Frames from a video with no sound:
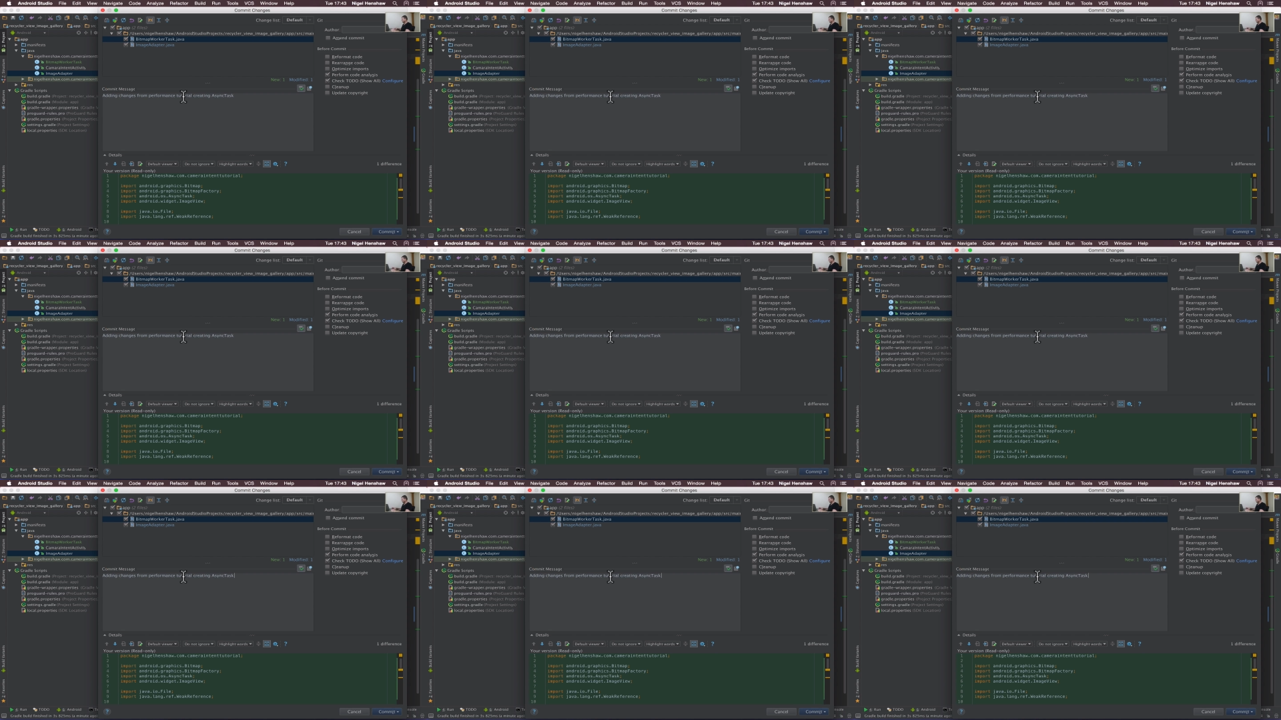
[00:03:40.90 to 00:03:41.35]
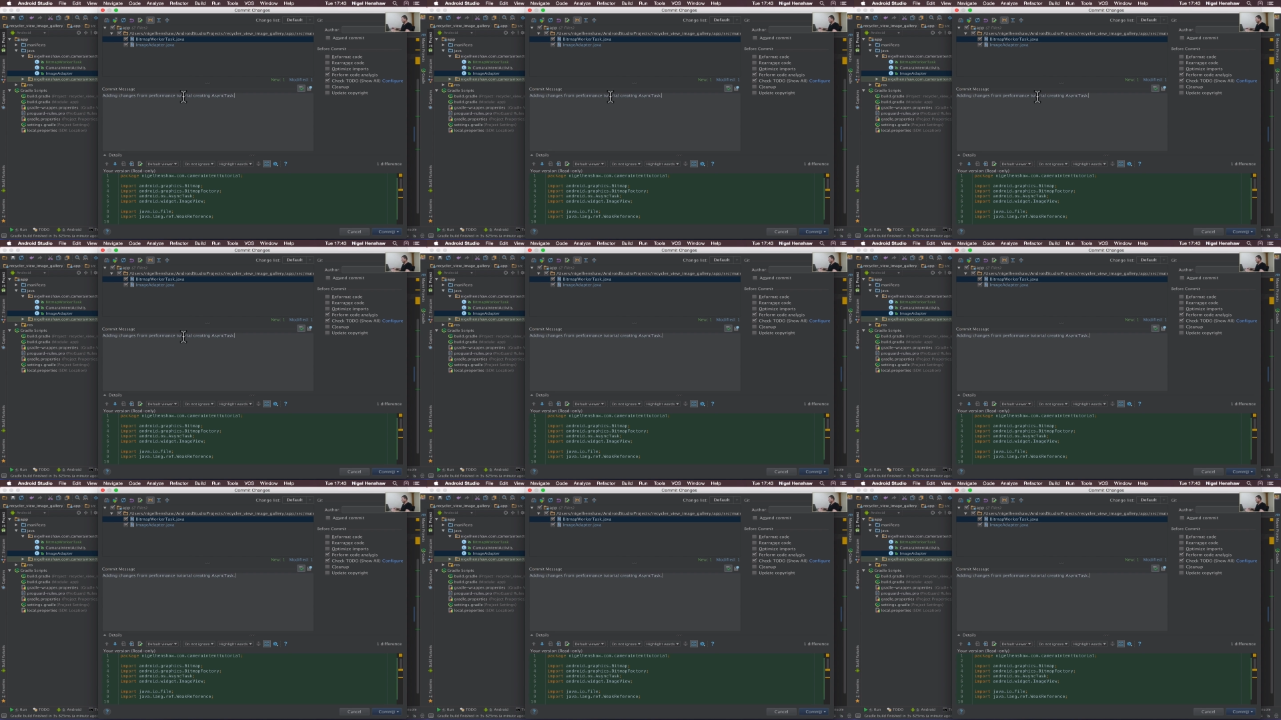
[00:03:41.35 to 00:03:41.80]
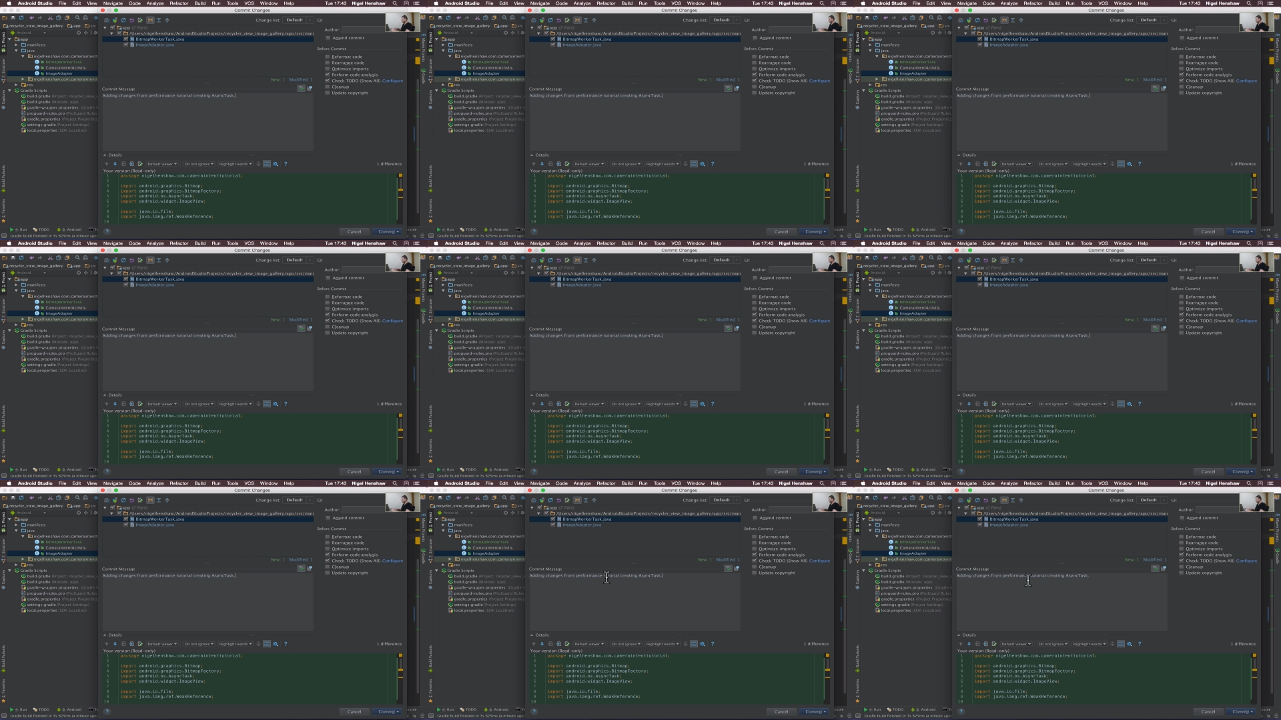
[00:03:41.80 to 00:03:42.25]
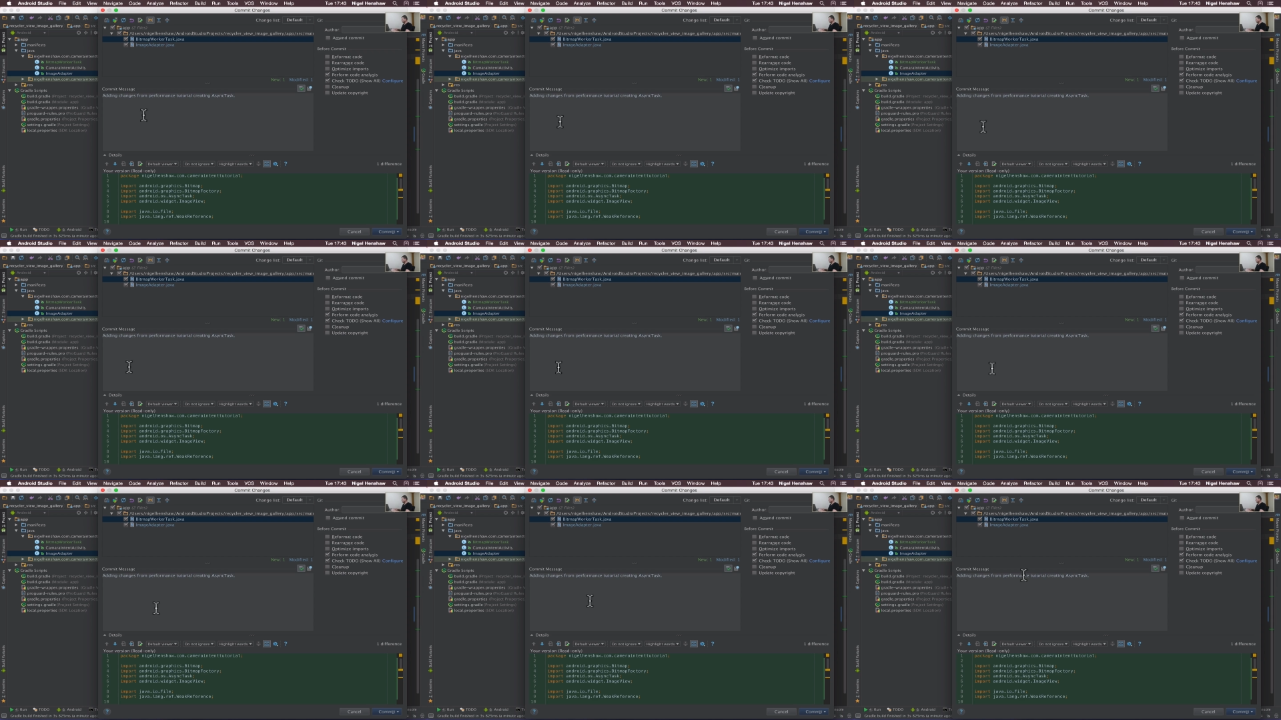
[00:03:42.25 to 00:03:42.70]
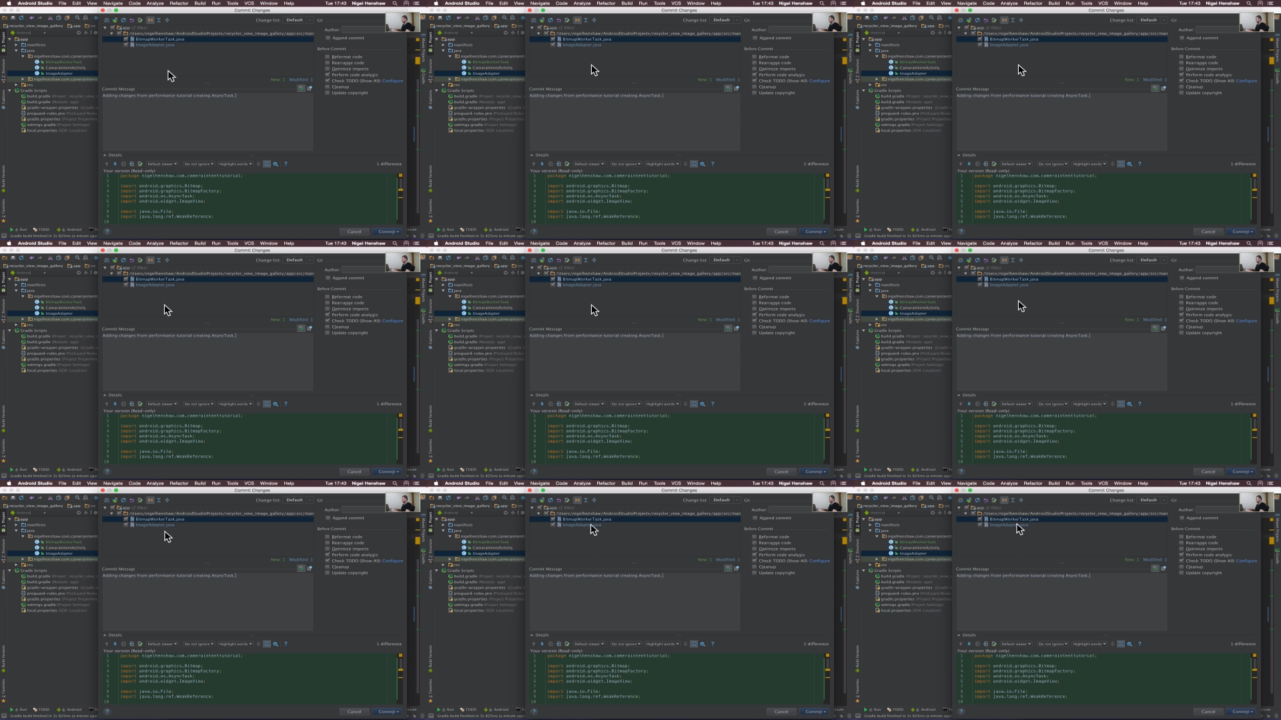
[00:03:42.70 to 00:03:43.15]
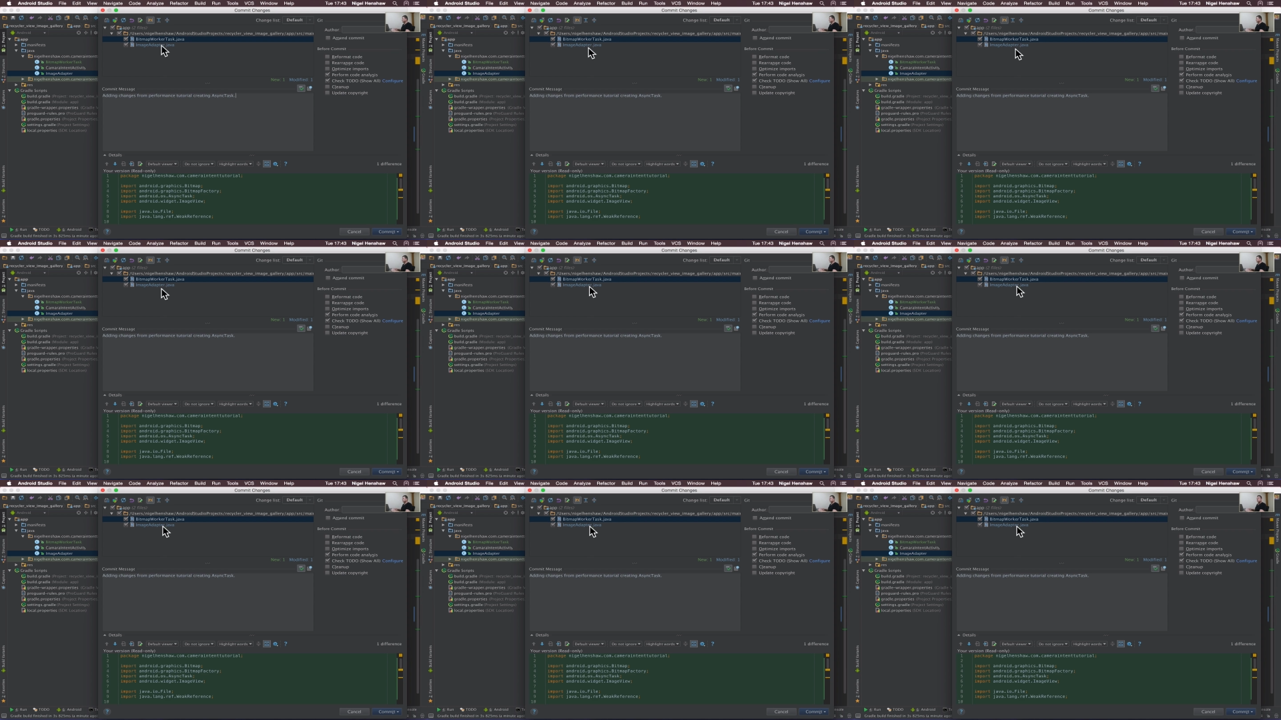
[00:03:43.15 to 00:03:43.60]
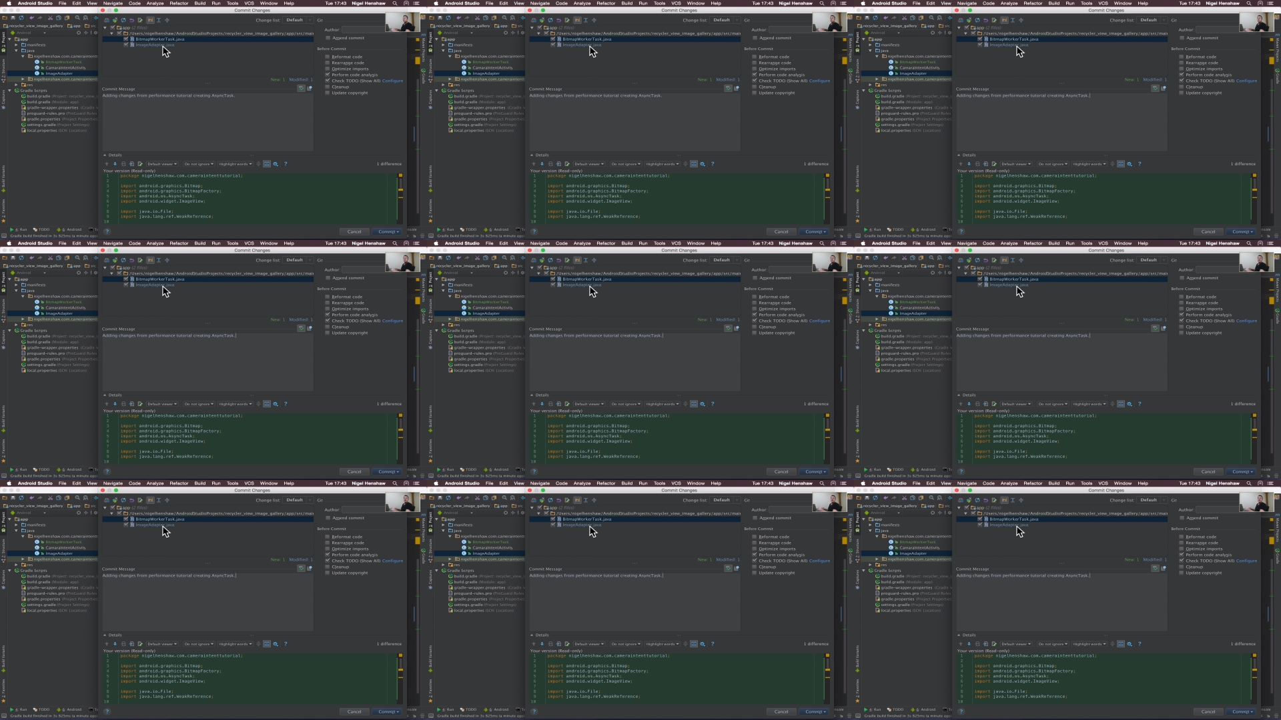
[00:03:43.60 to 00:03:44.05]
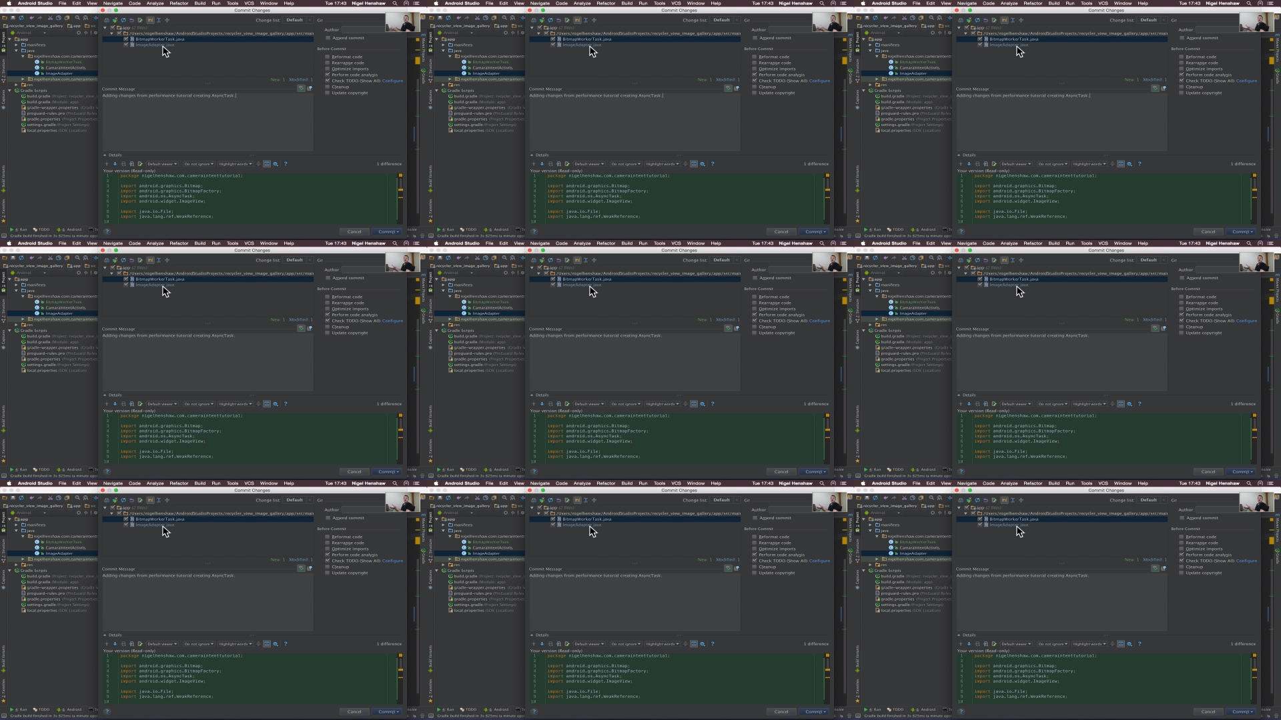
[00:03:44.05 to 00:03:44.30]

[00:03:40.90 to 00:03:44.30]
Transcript: No face is visible, so there are no lips to read.